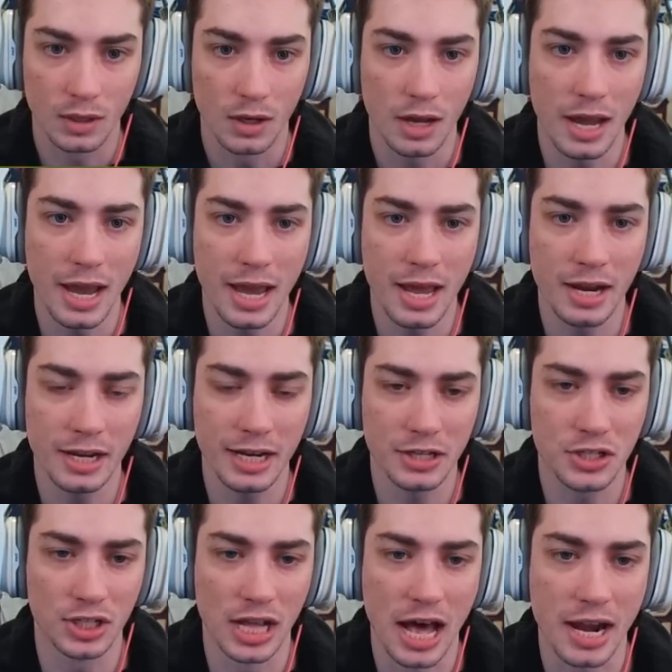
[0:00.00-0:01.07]
And it
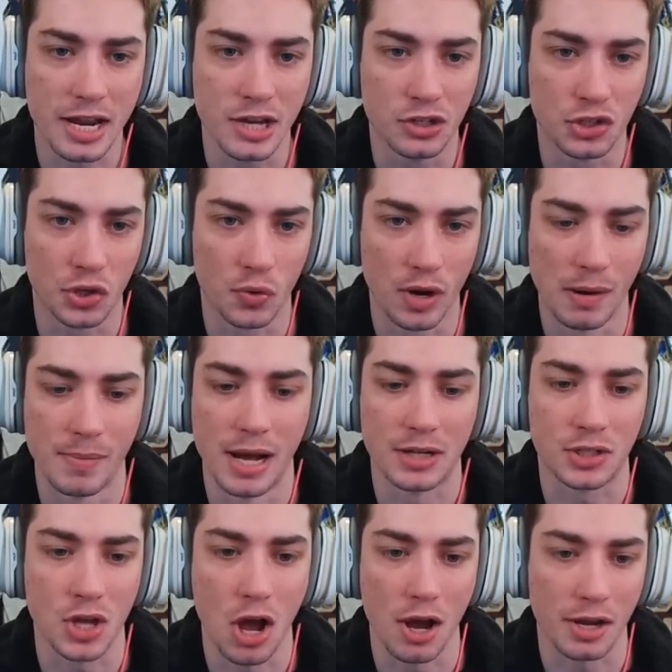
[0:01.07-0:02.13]
gets a lot easier when I'm not
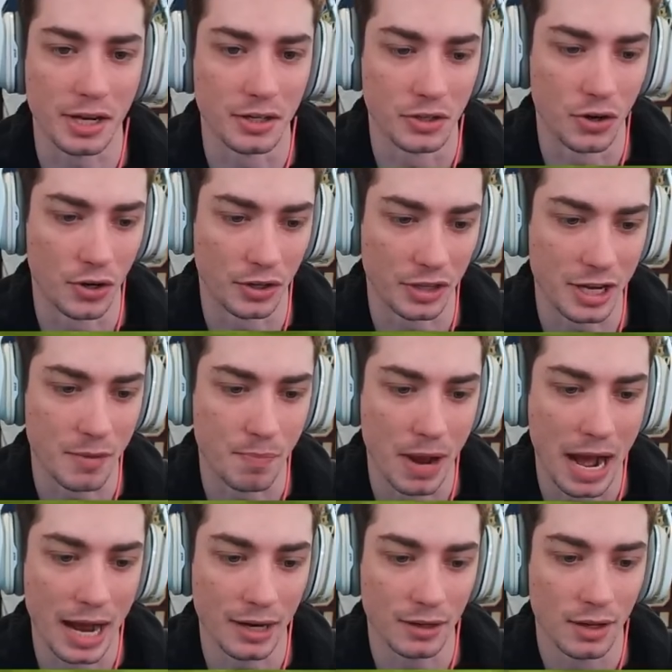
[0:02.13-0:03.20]
talking during the
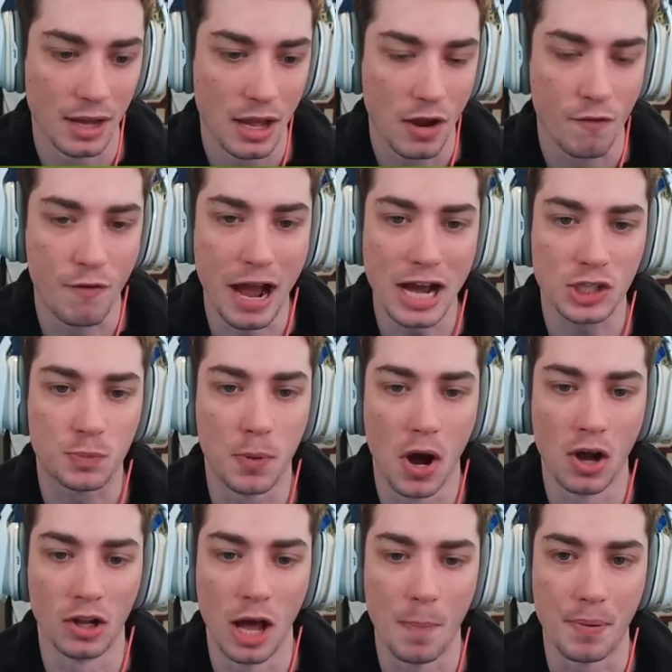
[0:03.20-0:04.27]
at-bat.
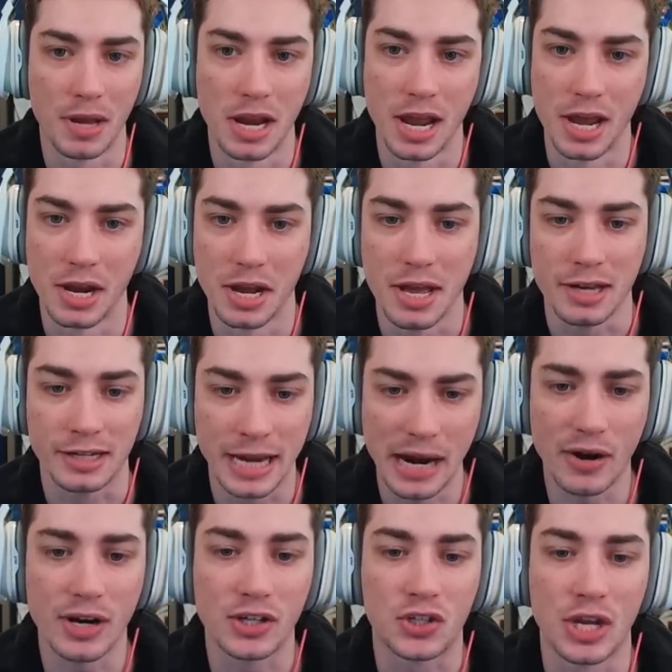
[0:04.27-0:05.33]
Fastball up and in.
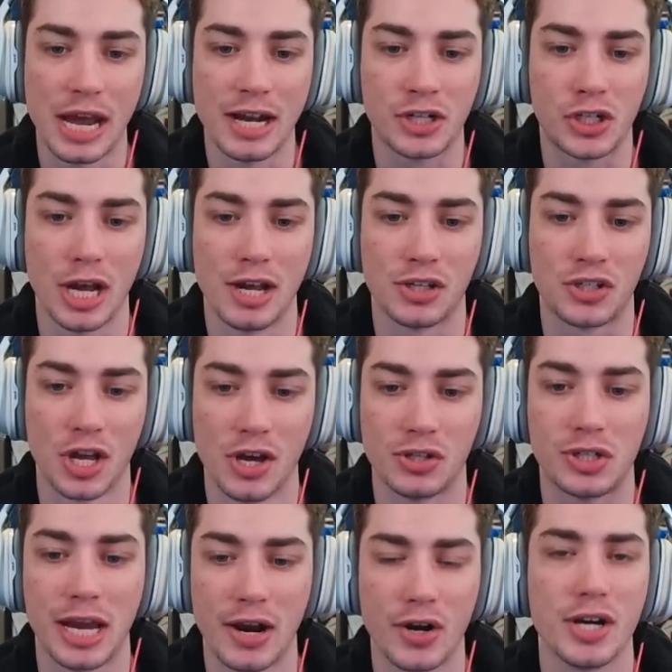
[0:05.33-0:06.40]
Gary Sanchez does
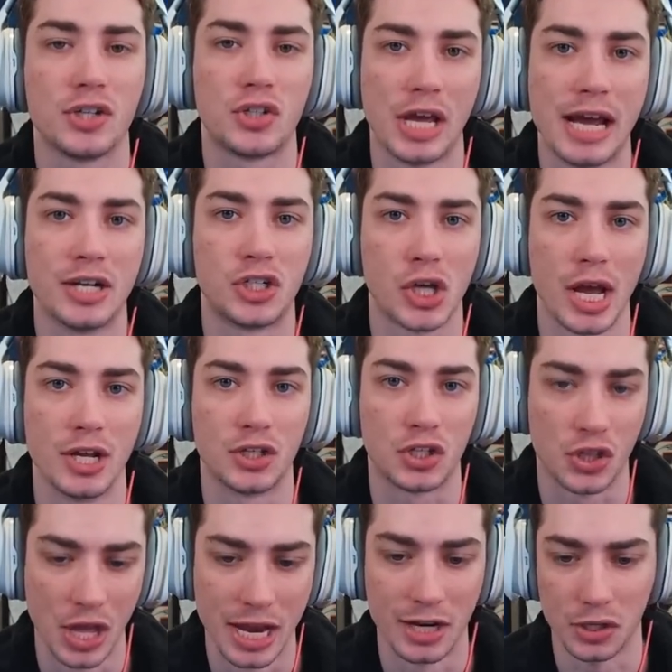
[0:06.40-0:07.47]
Gary Sanchez
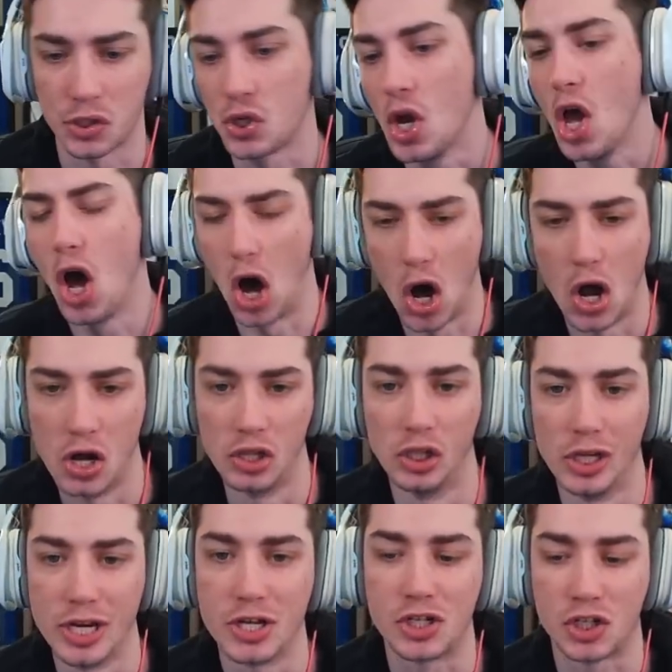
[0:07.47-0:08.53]
things.
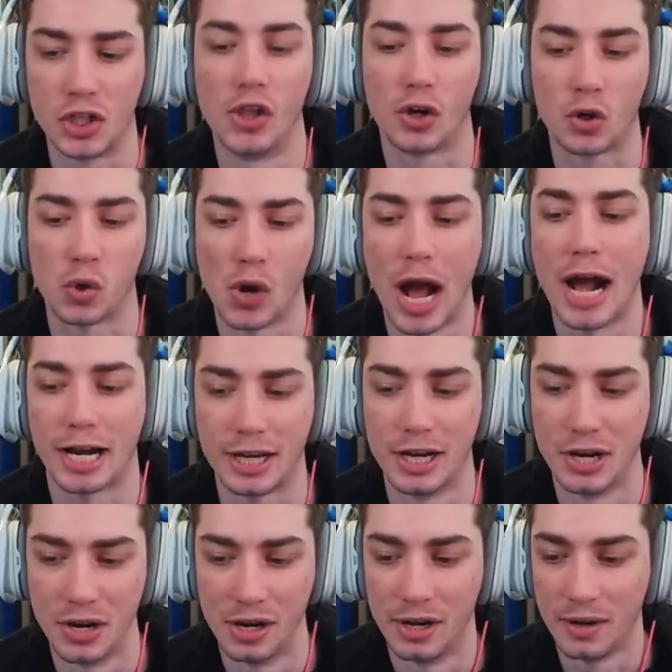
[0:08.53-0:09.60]
Unleash the
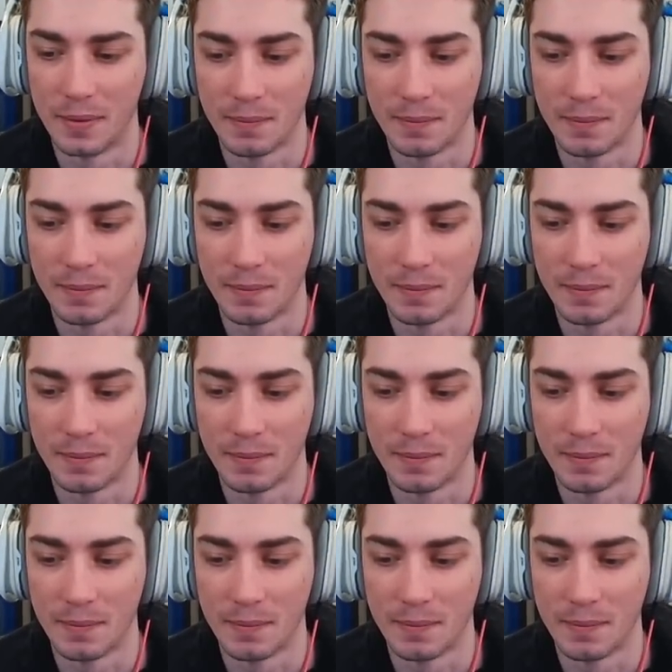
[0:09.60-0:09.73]
Kraken.